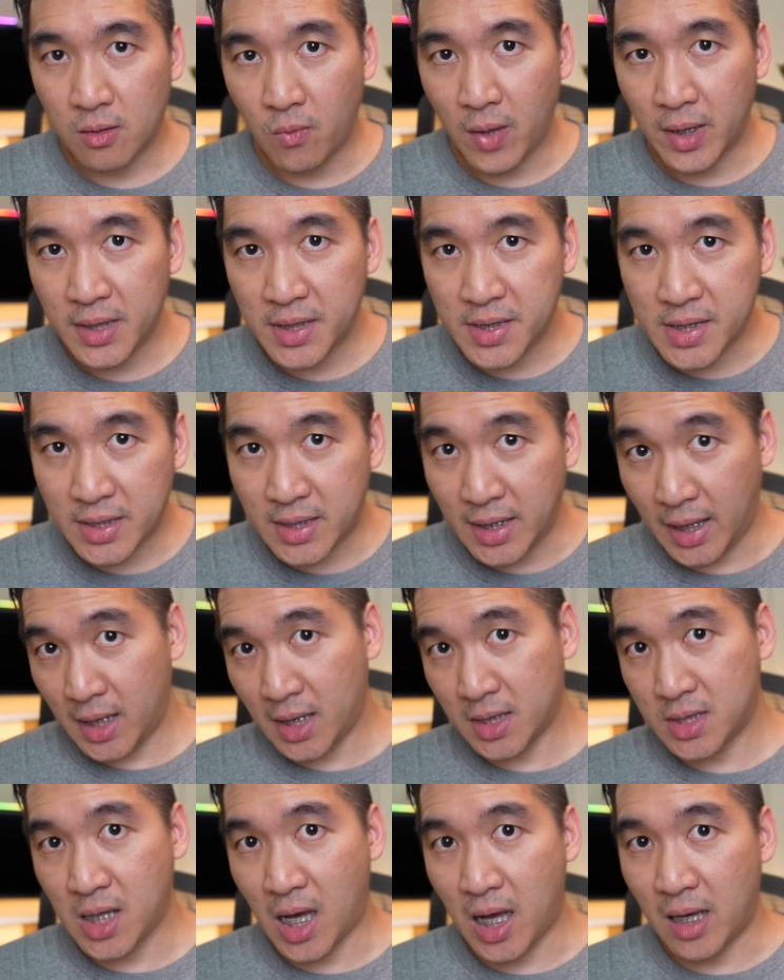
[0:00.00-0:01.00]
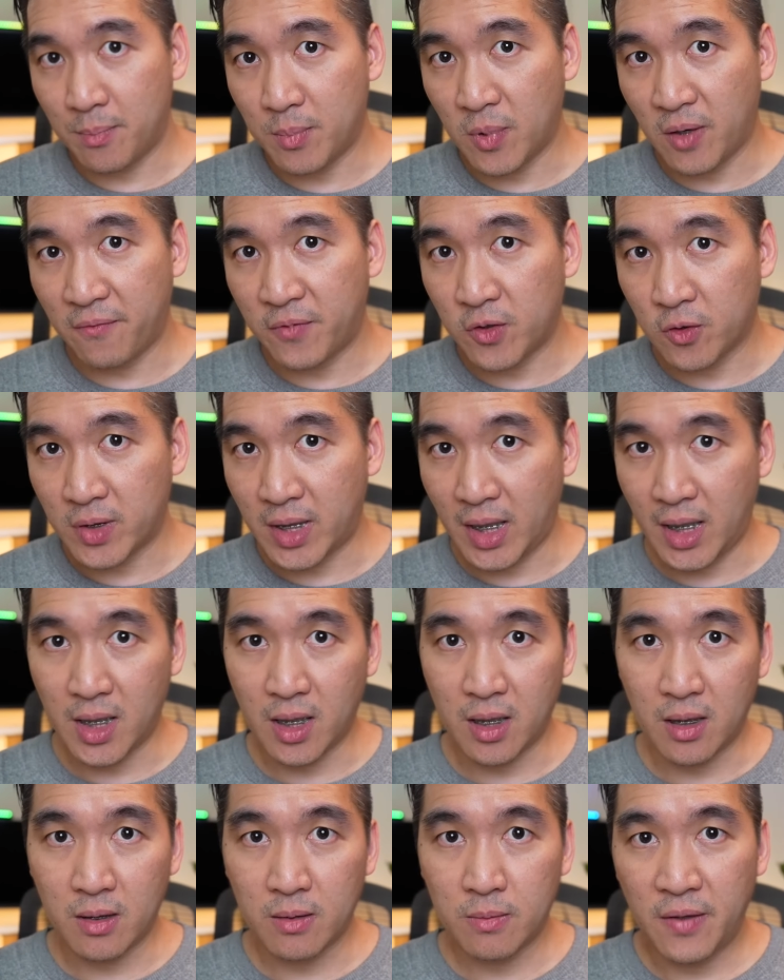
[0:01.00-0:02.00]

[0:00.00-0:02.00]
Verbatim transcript: What is the data type of your data?